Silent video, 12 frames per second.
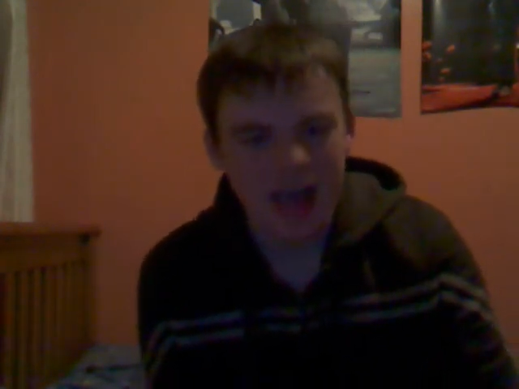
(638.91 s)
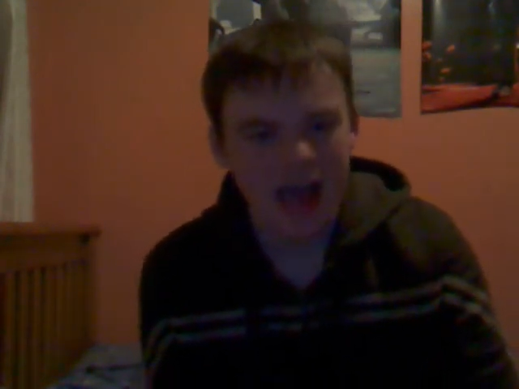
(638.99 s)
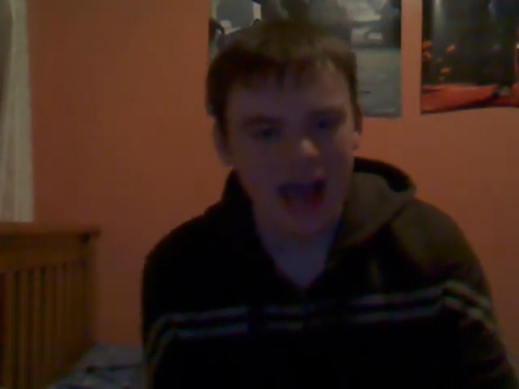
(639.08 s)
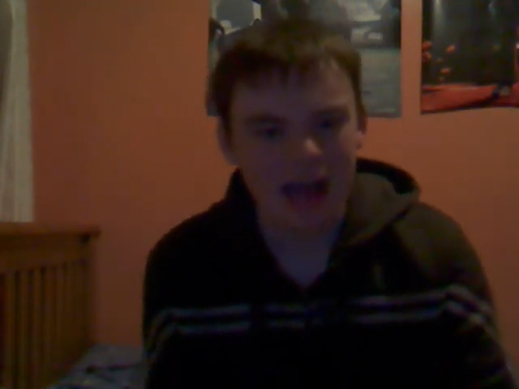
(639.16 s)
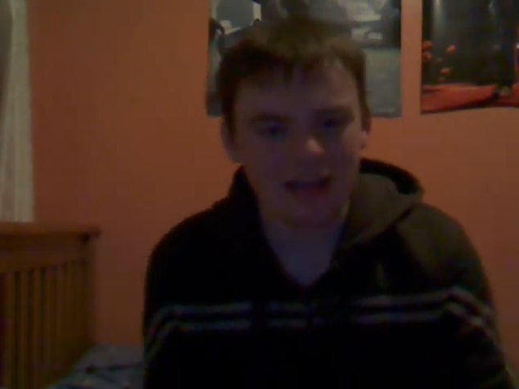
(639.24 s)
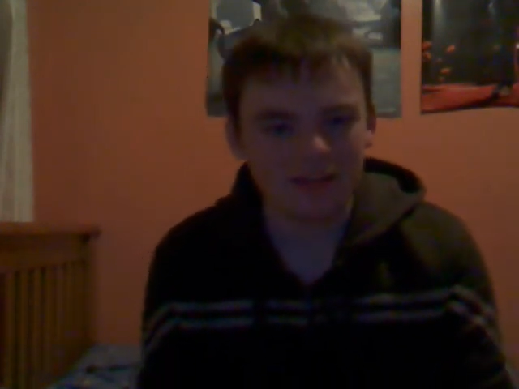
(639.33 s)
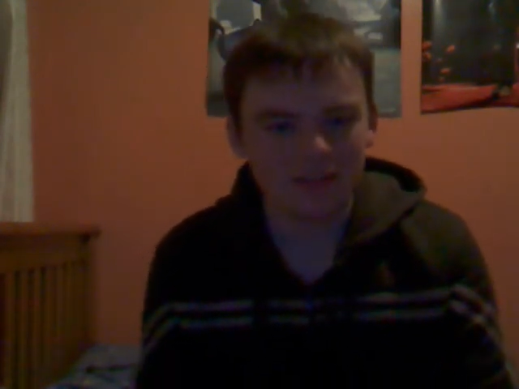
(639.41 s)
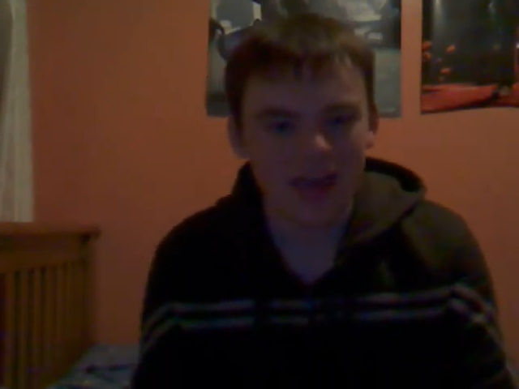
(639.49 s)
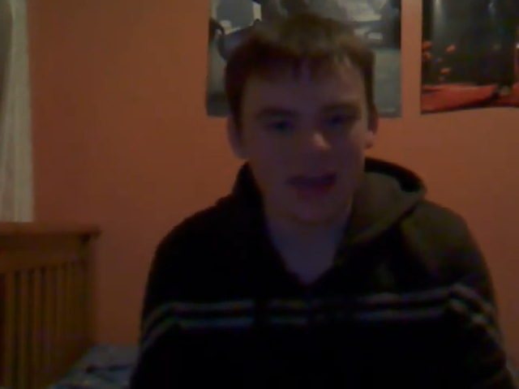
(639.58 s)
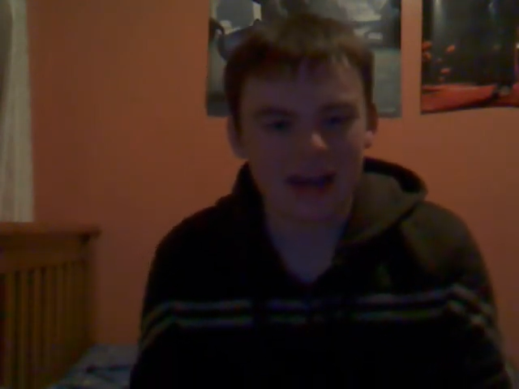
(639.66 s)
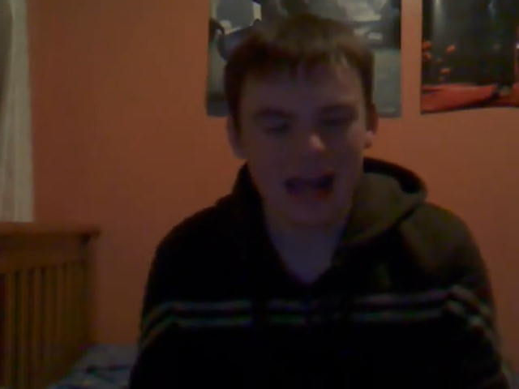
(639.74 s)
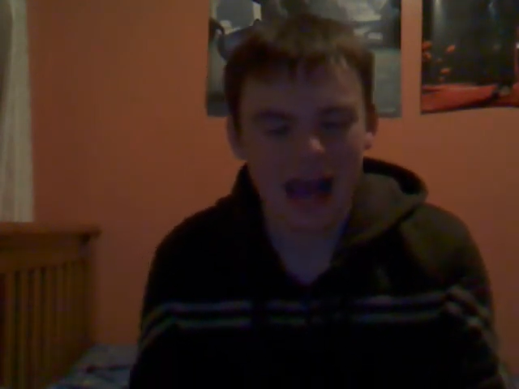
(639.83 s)
and
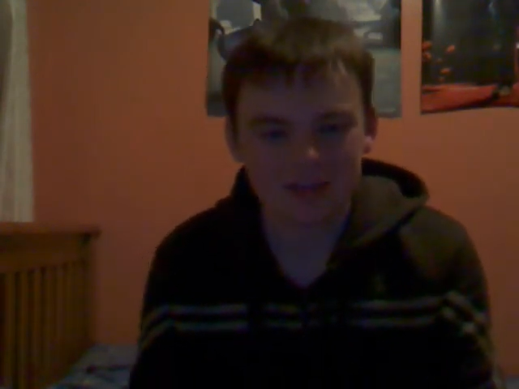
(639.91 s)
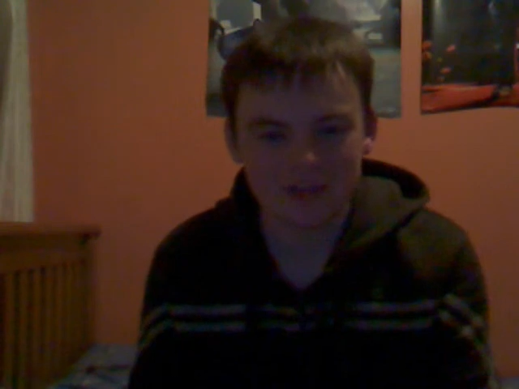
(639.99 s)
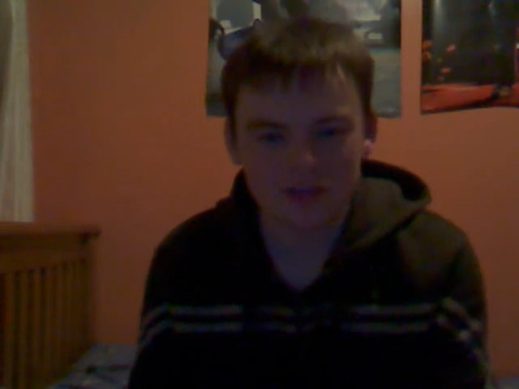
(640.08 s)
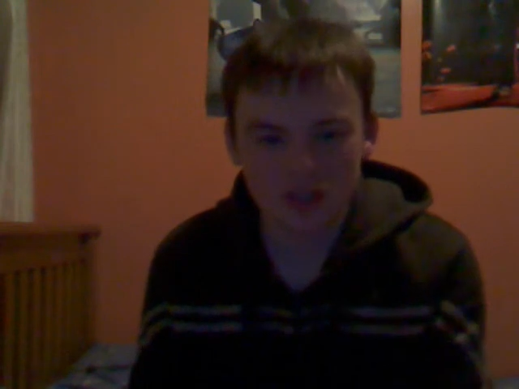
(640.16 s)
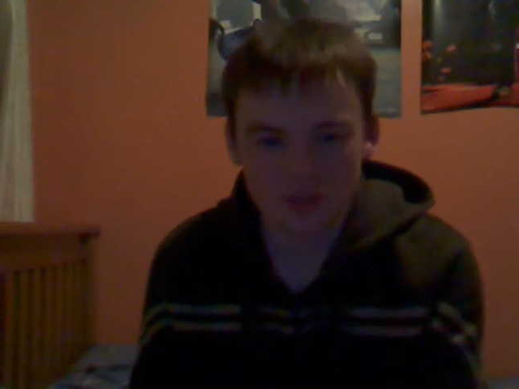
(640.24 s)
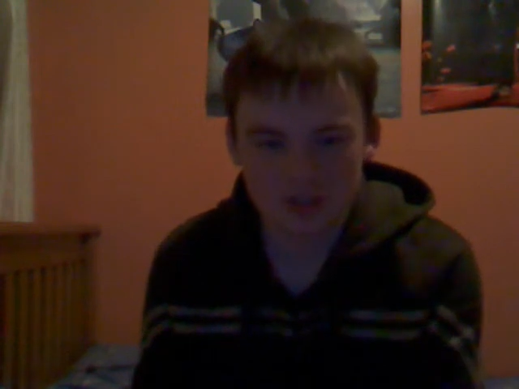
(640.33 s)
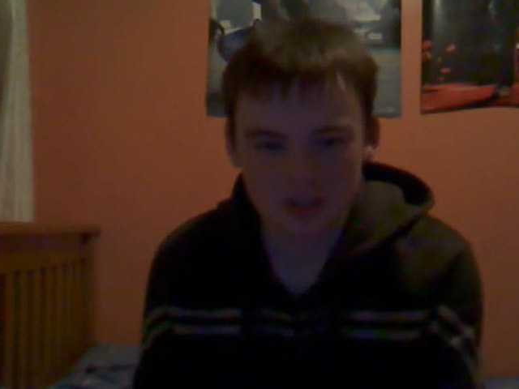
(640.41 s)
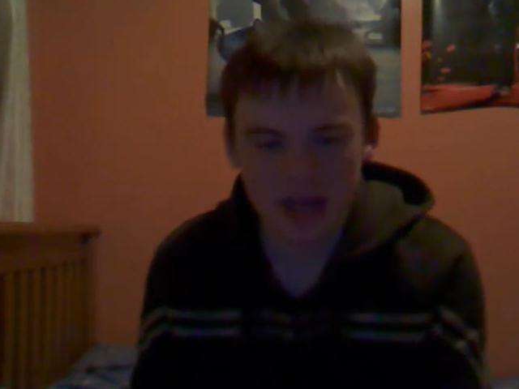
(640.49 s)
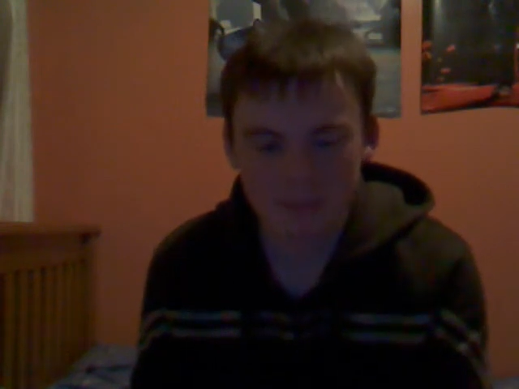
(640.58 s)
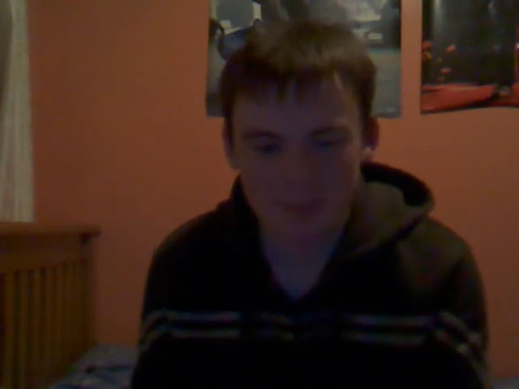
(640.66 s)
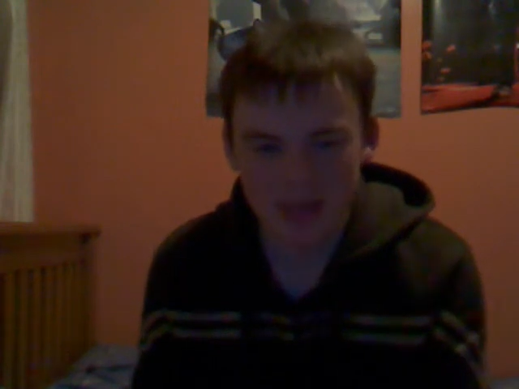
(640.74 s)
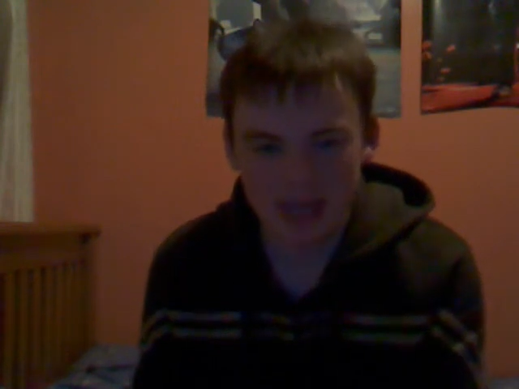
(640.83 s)
then I had the
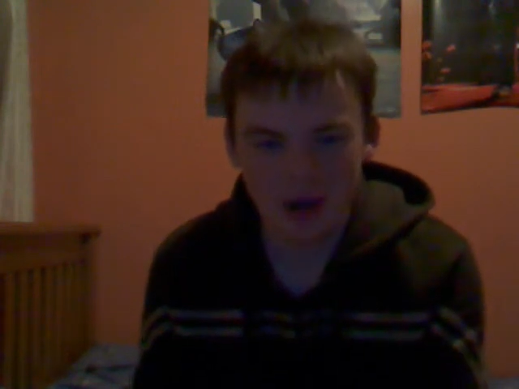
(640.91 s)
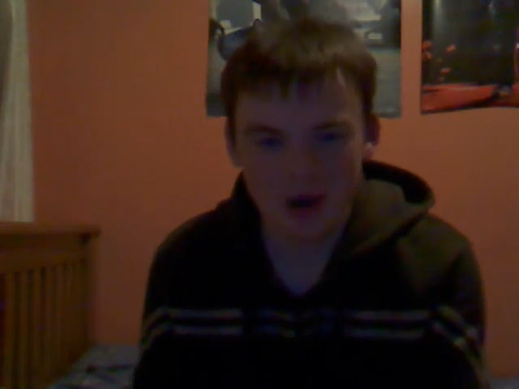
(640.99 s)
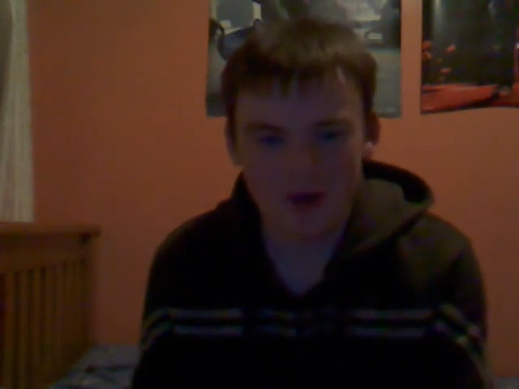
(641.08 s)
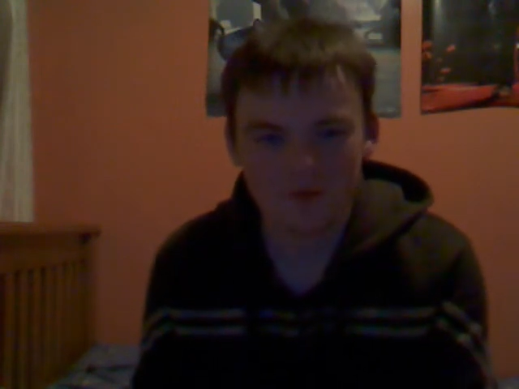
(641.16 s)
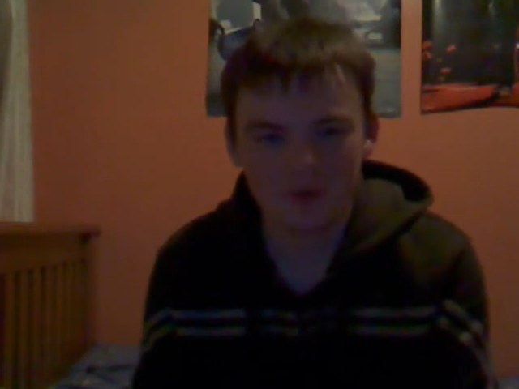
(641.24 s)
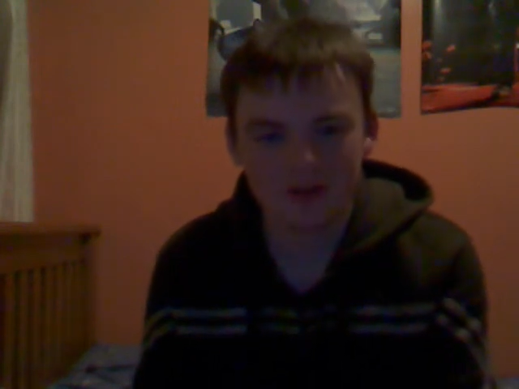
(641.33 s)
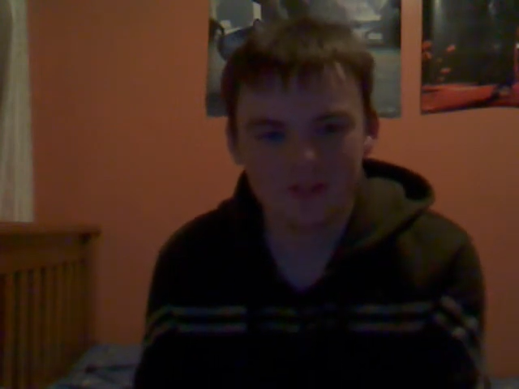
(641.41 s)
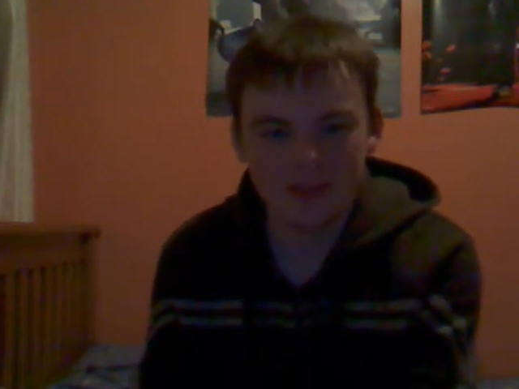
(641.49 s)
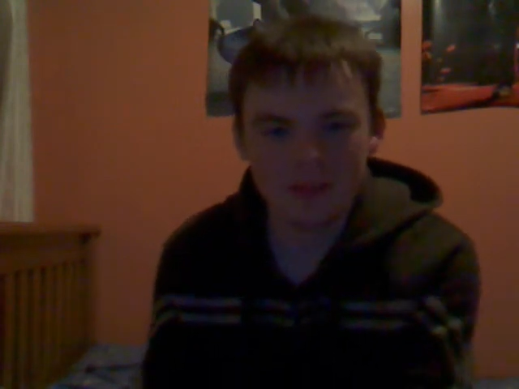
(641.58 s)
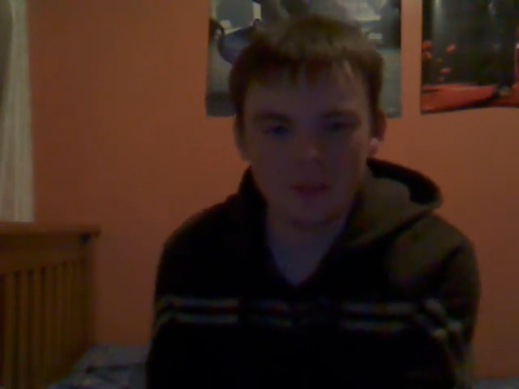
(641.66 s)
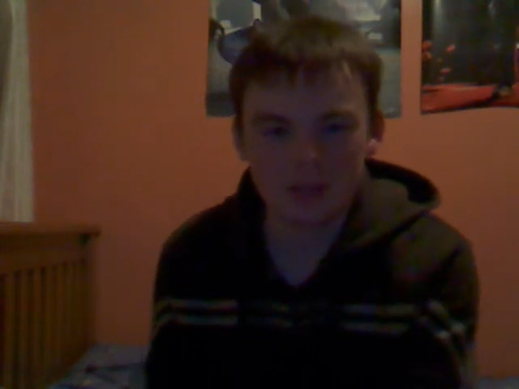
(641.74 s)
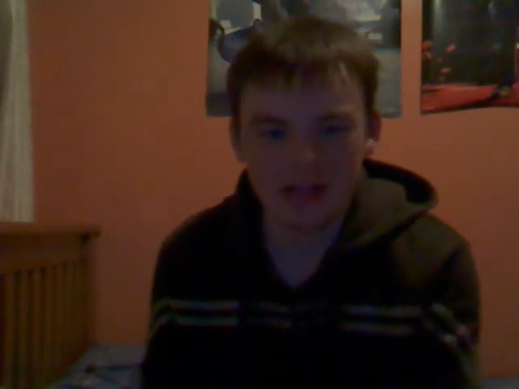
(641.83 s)
SummerSlam payoff with
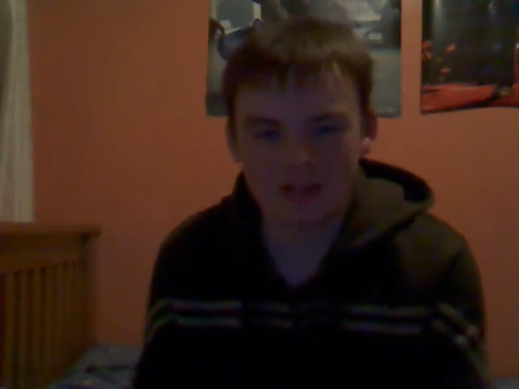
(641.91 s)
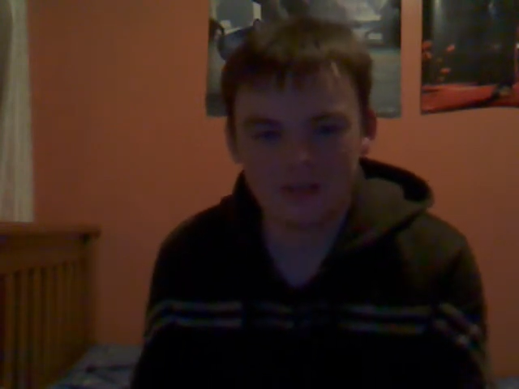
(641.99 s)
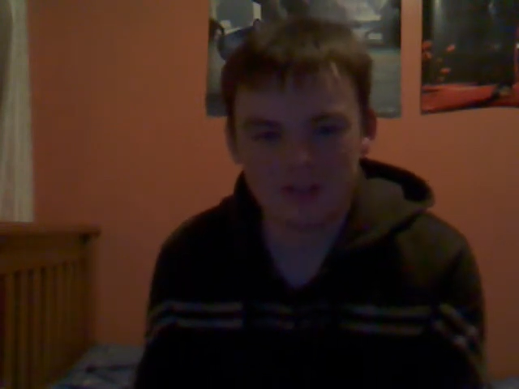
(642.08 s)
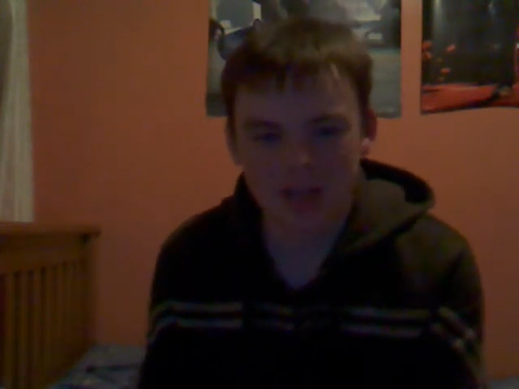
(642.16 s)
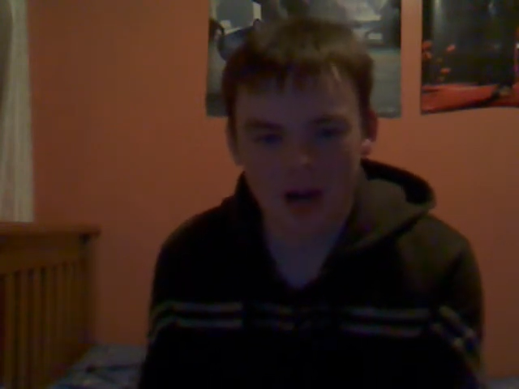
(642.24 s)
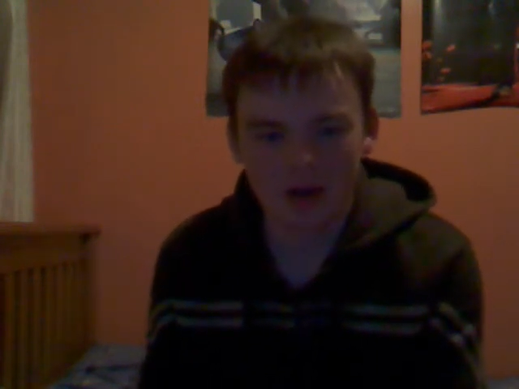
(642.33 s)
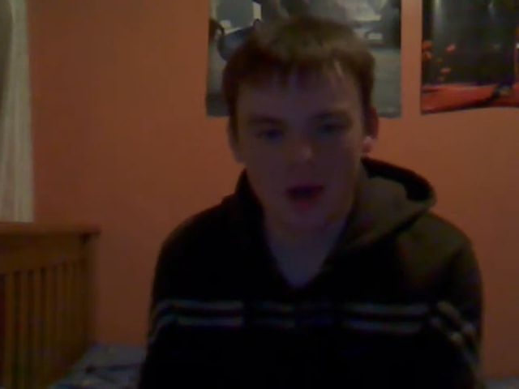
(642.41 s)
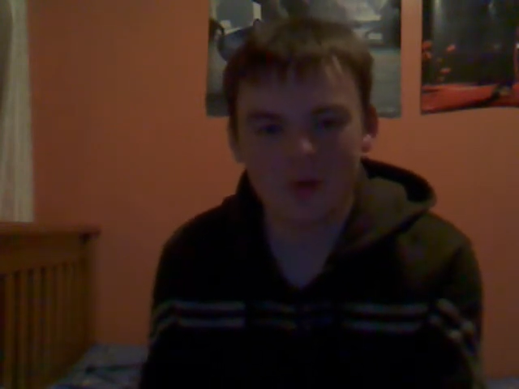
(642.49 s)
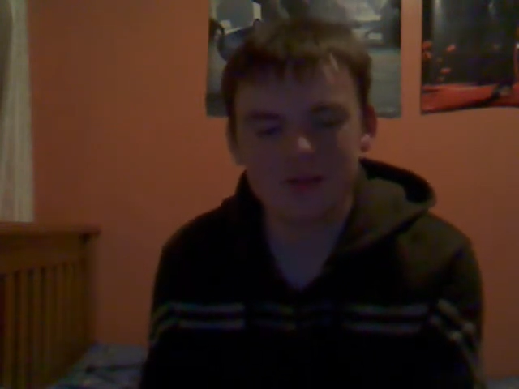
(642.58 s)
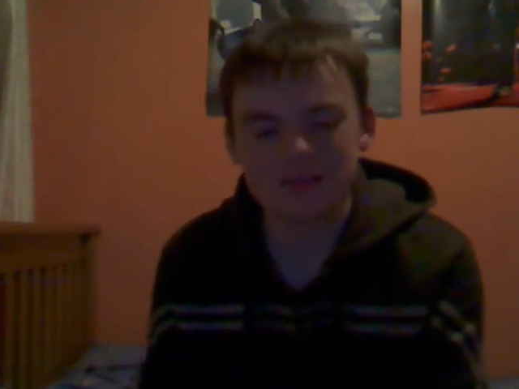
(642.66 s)
Steamboat against Jericho.